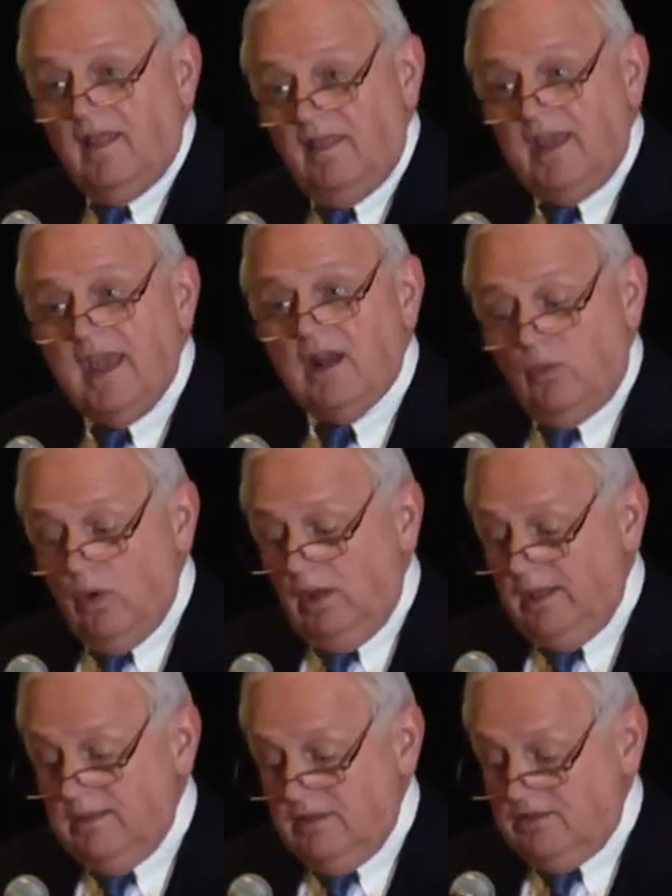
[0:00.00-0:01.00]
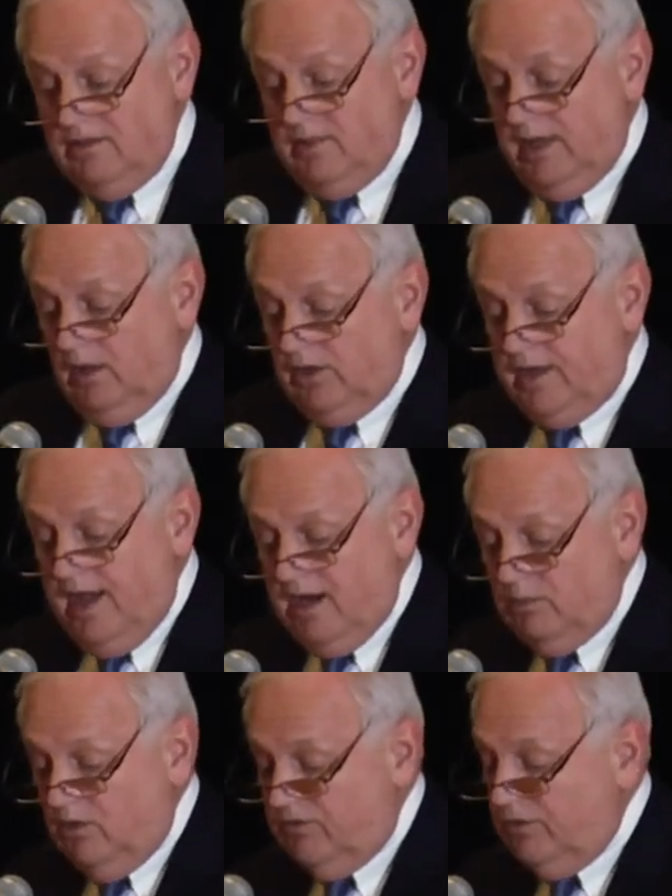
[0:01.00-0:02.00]
They had a willingness to be held
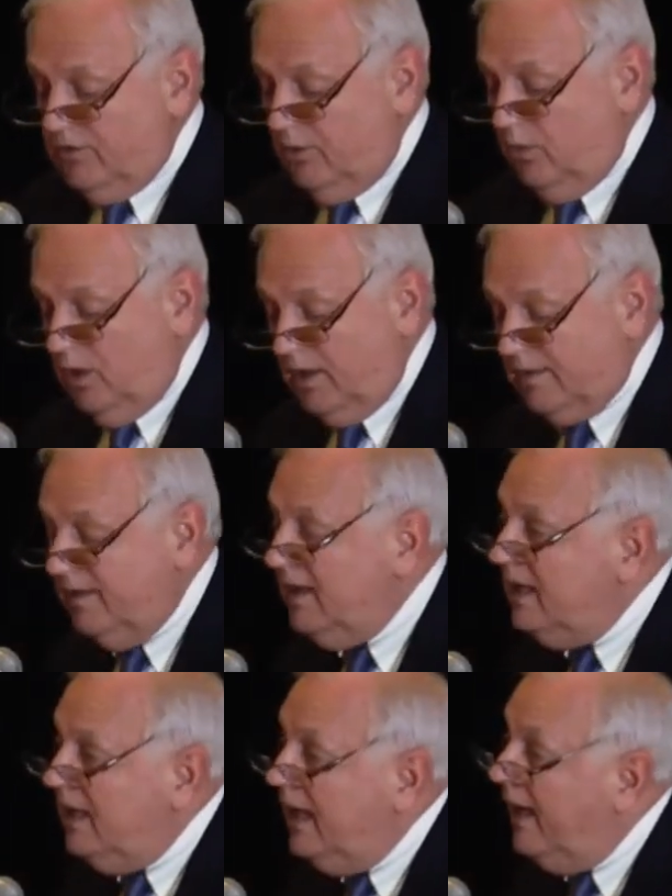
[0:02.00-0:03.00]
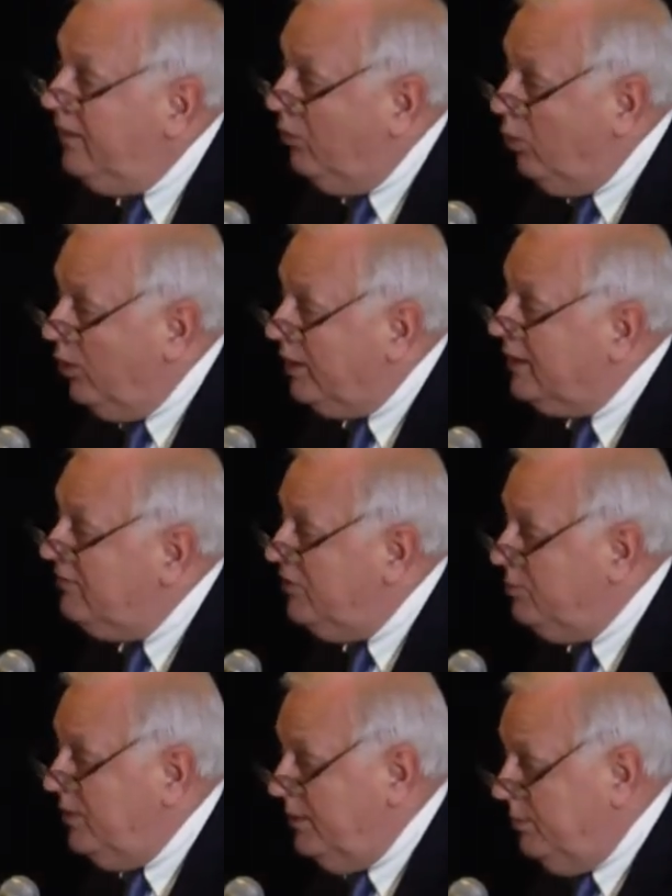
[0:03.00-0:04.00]
accountable for their work and the work of
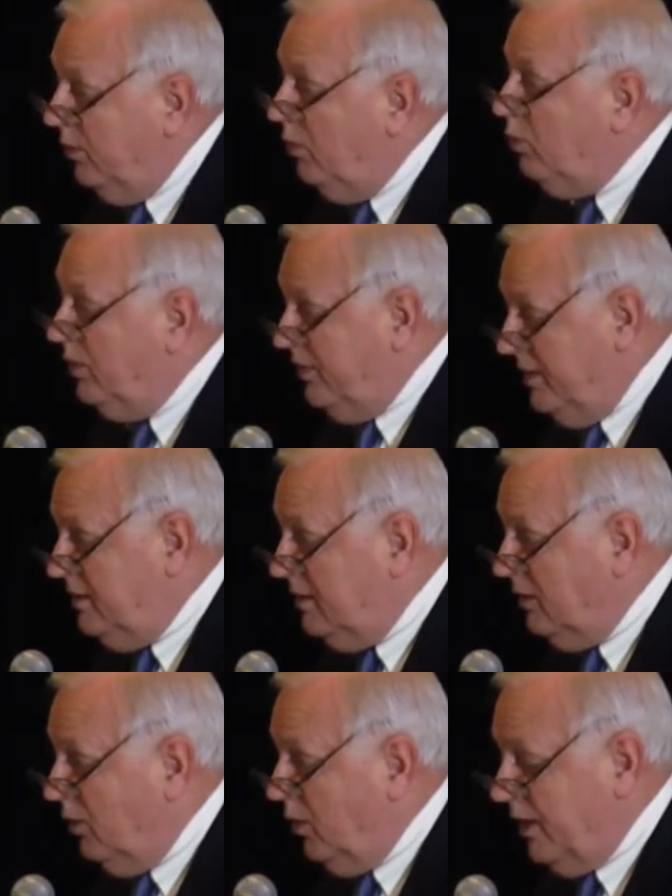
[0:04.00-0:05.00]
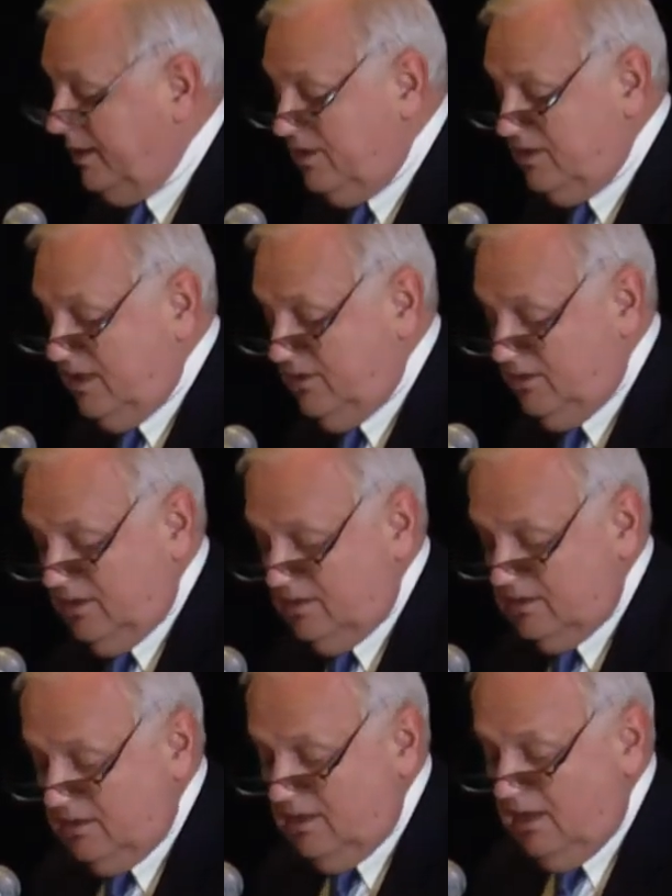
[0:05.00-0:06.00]
the people within their
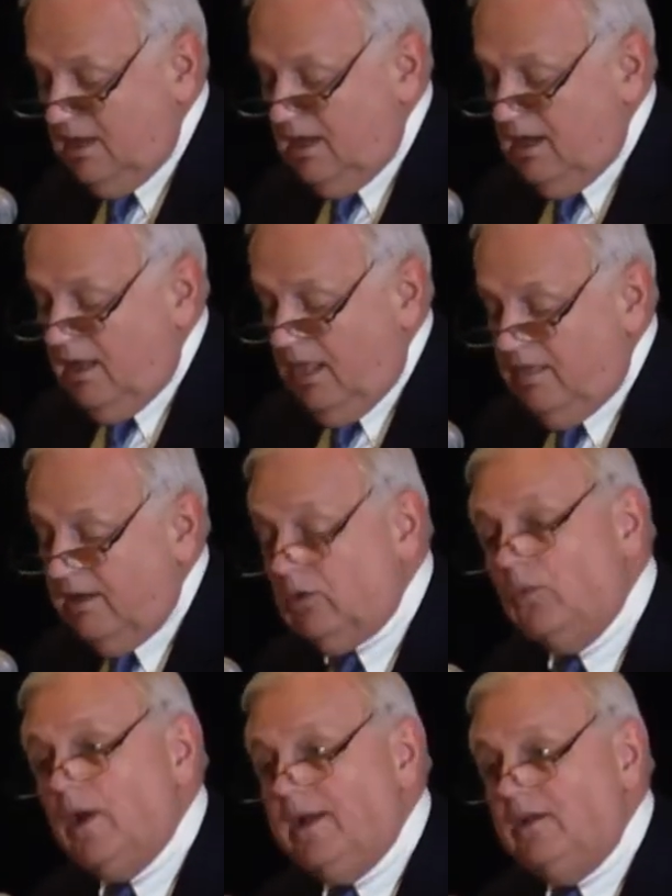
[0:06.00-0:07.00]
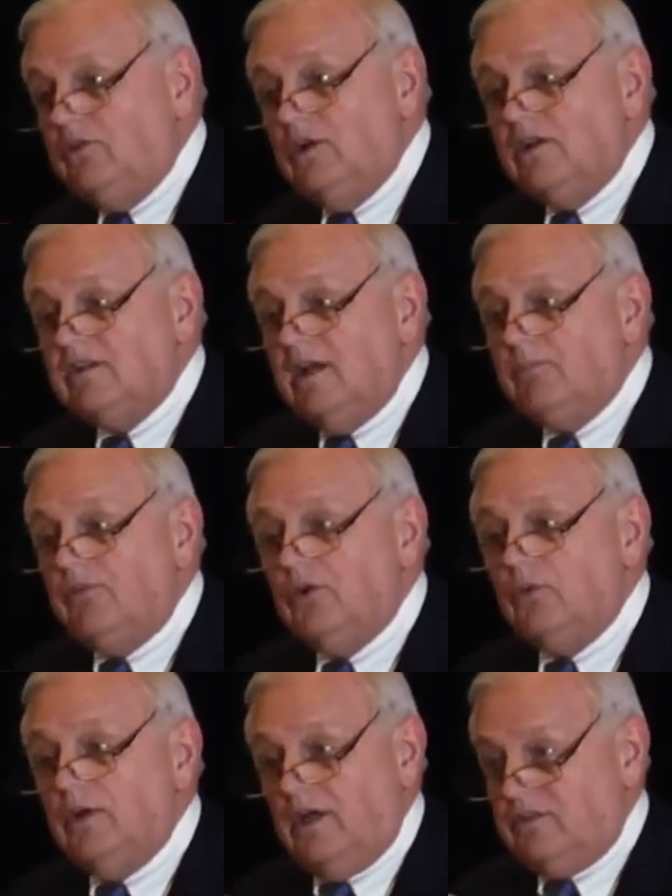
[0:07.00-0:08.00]
organizations. They were ready to accept
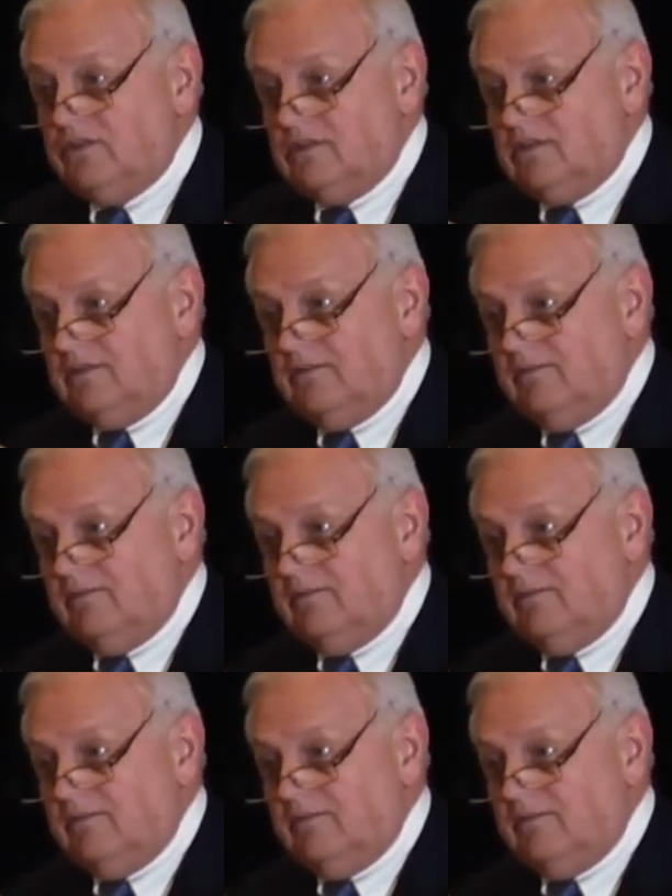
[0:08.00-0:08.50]
the risks,